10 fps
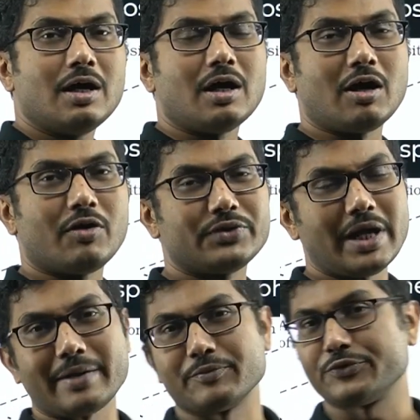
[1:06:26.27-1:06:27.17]
of the
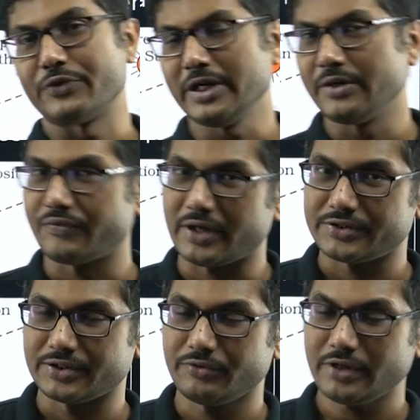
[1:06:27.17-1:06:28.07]
atmospheric
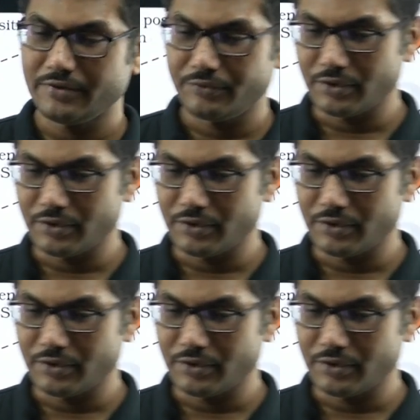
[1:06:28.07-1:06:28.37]
refraction. Okay, if you